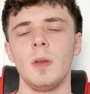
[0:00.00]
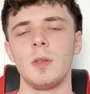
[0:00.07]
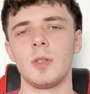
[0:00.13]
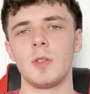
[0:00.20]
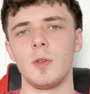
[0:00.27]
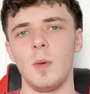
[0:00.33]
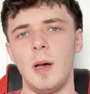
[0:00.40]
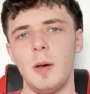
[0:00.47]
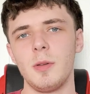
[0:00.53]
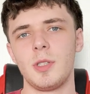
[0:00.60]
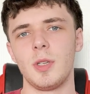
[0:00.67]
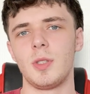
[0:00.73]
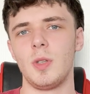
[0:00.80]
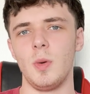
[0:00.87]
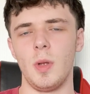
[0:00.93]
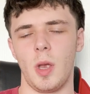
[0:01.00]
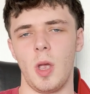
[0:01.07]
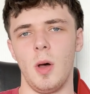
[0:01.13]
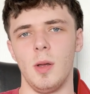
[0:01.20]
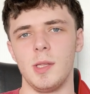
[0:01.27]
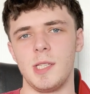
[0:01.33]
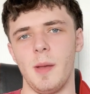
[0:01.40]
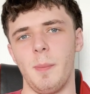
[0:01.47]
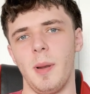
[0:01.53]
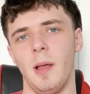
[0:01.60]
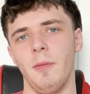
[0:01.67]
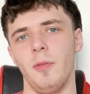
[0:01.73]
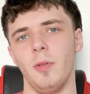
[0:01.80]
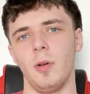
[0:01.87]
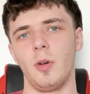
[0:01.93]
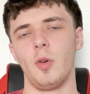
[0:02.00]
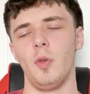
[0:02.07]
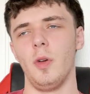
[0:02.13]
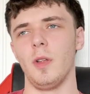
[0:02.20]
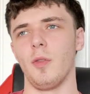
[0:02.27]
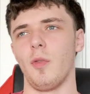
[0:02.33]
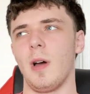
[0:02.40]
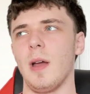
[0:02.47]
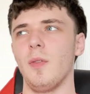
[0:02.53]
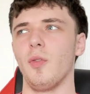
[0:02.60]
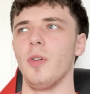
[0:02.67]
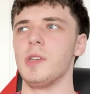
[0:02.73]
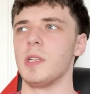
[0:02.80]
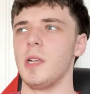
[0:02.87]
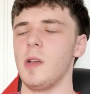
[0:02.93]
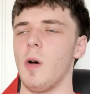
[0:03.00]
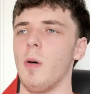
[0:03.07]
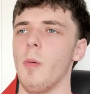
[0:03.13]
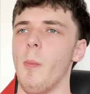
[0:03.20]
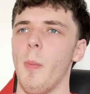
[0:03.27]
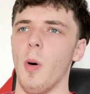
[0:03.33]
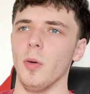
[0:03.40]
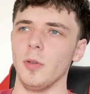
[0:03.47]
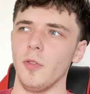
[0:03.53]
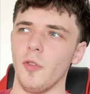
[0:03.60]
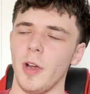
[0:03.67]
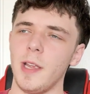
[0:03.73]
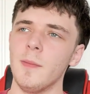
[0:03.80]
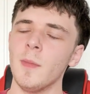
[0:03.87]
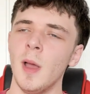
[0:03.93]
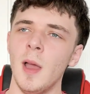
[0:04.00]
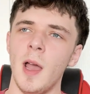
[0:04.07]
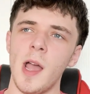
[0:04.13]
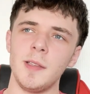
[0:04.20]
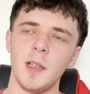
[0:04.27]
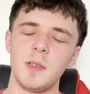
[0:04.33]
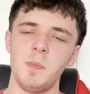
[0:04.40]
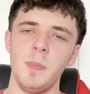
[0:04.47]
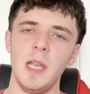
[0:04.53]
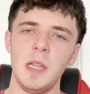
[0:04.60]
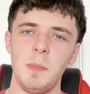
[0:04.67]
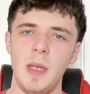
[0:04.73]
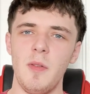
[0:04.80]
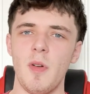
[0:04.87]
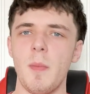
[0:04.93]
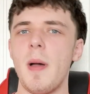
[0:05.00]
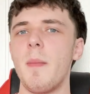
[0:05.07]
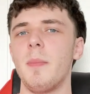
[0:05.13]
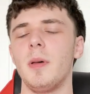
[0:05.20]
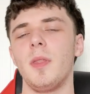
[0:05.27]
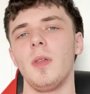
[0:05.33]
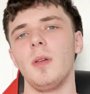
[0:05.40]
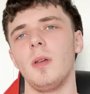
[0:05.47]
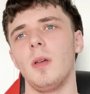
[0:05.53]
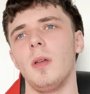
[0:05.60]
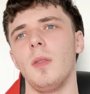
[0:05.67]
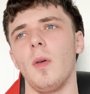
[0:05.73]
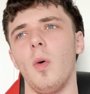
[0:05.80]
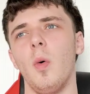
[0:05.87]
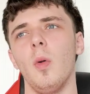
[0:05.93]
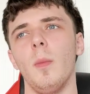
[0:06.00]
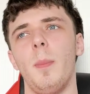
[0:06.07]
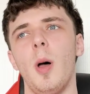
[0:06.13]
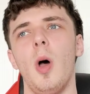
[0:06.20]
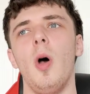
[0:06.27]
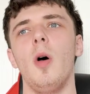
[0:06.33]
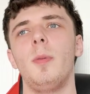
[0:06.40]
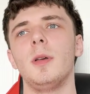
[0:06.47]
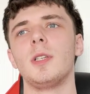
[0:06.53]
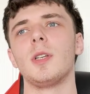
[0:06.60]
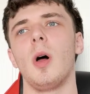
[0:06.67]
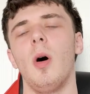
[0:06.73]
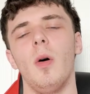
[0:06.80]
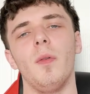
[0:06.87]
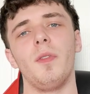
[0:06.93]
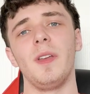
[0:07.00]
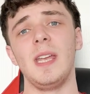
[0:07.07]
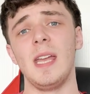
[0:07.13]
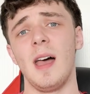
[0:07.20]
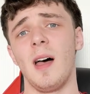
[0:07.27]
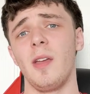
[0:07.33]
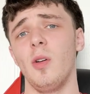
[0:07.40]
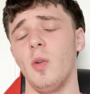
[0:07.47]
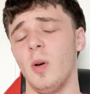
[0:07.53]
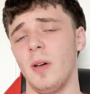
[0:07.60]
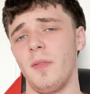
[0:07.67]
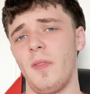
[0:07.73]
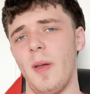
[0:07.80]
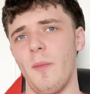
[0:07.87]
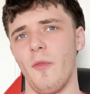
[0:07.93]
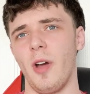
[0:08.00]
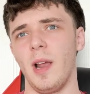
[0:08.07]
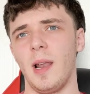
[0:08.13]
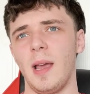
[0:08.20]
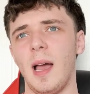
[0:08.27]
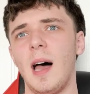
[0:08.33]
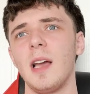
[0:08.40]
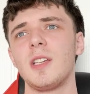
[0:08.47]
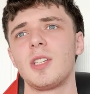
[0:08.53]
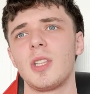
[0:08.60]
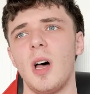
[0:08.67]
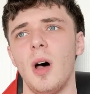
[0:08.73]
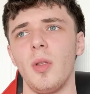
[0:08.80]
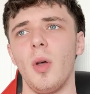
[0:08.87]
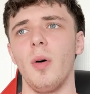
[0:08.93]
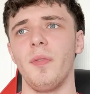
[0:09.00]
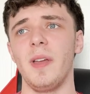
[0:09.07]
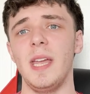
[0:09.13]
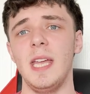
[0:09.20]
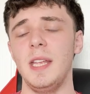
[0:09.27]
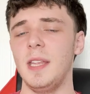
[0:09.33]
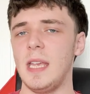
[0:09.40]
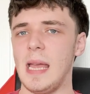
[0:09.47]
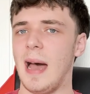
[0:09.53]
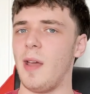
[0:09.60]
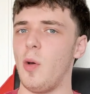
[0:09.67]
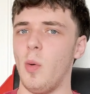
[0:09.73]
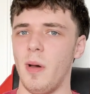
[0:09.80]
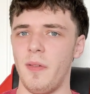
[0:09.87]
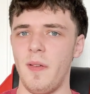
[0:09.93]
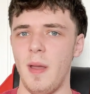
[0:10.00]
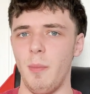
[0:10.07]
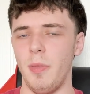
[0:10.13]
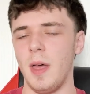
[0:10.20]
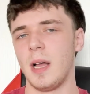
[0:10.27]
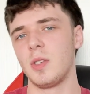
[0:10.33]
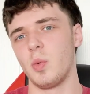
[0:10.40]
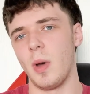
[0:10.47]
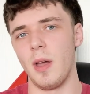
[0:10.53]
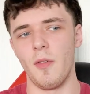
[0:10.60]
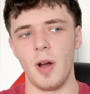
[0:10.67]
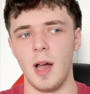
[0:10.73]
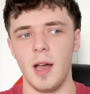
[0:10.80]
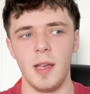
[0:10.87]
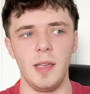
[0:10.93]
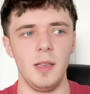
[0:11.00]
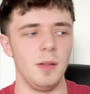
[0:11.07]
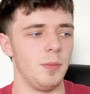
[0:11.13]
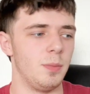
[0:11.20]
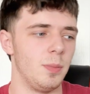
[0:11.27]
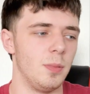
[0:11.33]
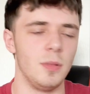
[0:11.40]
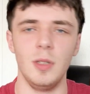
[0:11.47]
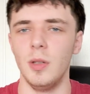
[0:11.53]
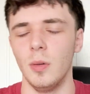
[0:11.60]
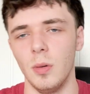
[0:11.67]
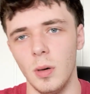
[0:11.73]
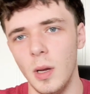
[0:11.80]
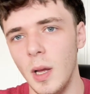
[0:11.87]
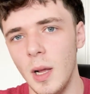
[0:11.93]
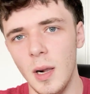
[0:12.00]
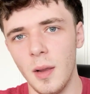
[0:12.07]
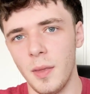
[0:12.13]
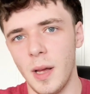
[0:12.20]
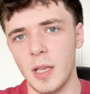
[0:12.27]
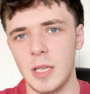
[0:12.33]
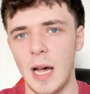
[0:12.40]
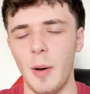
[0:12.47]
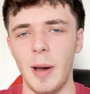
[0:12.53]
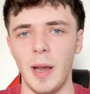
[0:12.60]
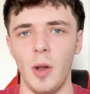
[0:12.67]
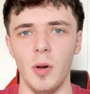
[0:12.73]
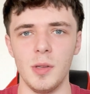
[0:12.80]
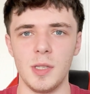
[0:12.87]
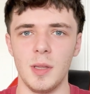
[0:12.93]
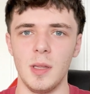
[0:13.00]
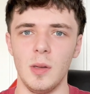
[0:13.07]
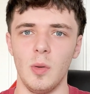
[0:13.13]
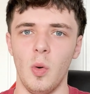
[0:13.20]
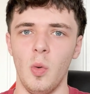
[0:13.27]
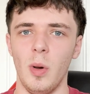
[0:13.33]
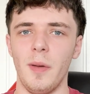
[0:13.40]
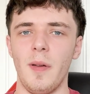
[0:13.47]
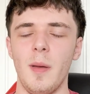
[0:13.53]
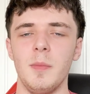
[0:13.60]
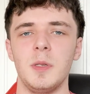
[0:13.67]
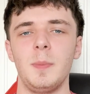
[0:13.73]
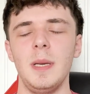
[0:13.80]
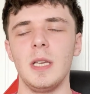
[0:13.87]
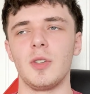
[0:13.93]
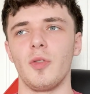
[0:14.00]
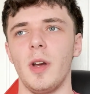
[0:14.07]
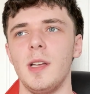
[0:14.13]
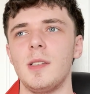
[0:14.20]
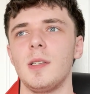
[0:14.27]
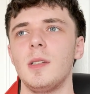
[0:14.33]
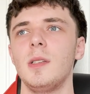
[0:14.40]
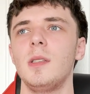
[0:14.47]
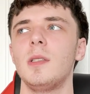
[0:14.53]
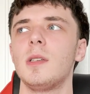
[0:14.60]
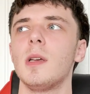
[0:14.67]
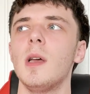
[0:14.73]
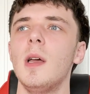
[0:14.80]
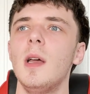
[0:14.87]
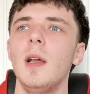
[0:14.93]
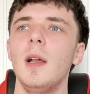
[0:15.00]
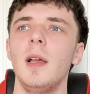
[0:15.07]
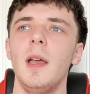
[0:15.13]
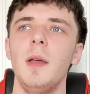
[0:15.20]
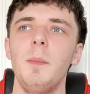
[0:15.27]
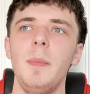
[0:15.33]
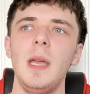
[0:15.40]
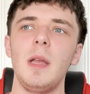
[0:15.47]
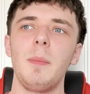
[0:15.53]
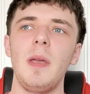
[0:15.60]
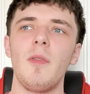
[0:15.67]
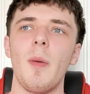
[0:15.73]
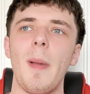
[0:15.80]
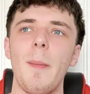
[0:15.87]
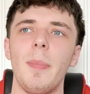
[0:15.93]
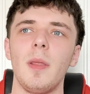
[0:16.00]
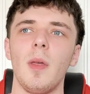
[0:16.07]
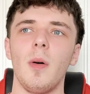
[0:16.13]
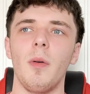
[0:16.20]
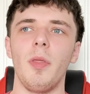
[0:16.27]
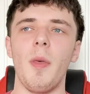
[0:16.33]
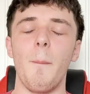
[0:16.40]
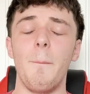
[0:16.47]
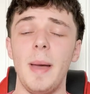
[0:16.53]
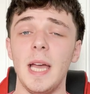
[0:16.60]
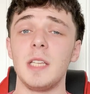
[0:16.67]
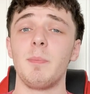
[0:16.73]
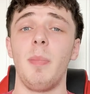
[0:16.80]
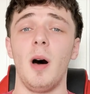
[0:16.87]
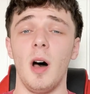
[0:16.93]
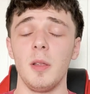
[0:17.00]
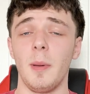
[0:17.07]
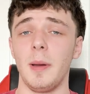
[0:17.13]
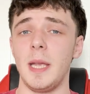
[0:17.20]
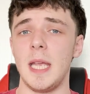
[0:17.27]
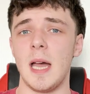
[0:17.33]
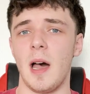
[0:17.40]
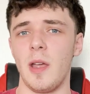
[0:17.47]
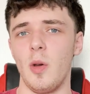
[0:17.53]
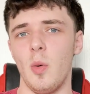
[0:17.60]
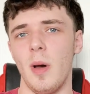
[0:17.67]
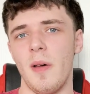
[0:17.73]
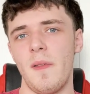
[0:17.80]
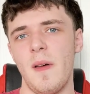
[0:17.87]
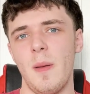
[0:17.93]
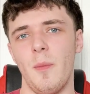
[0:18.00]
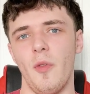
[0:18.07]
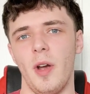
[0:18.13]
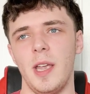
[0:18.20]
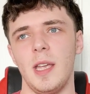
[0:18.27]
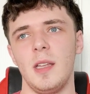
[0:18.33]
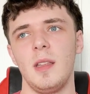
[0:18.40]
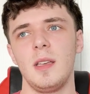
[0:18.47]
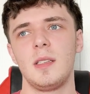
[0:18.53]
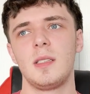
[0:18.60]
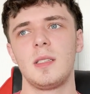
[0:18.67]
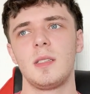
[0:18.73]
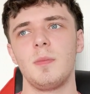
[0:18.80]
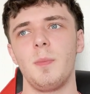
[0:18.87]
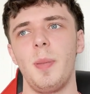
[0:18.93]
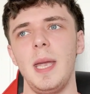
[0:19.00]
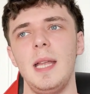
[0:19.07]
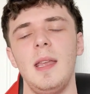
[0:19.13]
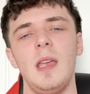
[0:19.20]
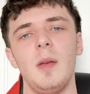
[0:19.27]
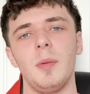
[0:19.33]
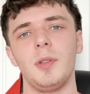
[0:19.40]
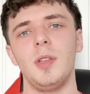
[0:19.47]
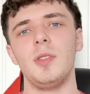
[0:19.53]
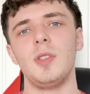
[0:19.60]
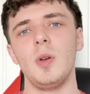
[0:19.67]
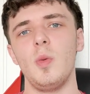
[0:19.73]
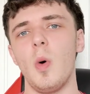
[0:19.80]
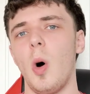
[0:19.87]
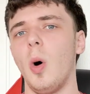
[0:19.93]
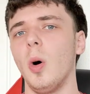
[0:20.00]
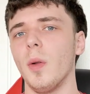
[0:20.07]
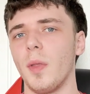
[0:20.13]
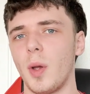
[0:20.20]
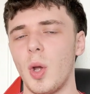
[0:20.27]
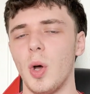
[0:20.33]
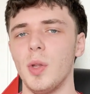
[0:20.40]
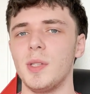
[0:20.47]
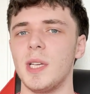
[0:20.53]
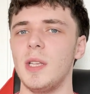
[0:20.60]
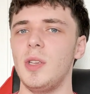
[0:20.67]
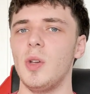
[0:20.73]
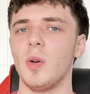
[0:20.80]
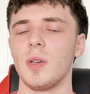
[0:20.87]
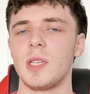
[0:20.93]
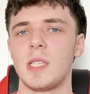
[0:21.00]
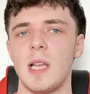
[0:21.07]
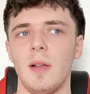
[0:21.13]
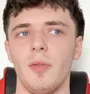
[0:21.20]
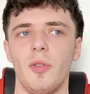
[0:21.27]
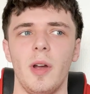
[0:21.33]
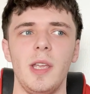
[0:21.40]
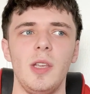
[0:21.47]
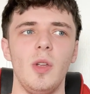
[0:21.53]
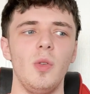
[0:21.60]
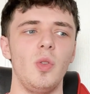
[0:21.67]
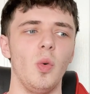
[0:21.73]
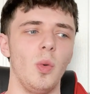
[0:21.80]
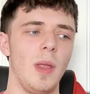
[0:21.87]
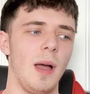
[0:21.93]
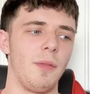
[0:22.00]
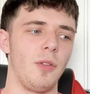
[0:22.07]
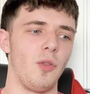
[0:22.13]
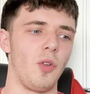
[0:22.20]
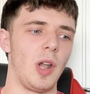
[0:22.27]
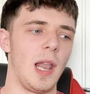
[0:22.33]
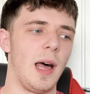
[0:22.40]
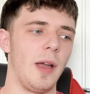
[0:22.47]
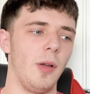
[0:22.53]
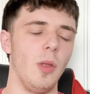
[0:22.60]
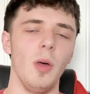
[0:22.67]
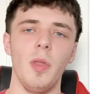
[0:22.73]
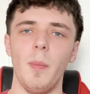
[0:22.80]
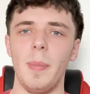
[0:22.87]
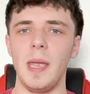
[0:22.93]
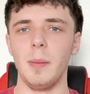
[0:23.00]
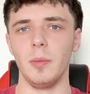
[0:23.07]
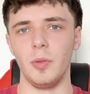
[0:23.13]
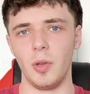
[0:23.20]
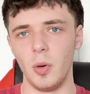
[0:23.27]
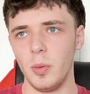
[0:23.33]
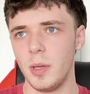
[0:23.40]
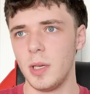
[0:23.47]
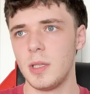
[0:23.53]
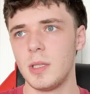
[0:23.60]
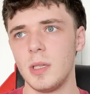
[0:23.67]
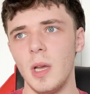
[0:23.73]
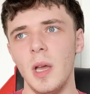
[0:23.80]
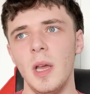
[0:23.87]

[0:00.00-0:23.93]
So I was just doing a content plan for a recruiter that I've recently onboarded, right? And it's made me remember the whole purpose of AI OFM, right? Like, I started off in AI OFM. That's where I, you know, that's how I got into the OFM space, right? And it made me remember the best part about AI OFM, right? And it's being able to do all the content yourself, right? You don't have to rely on other people doing it.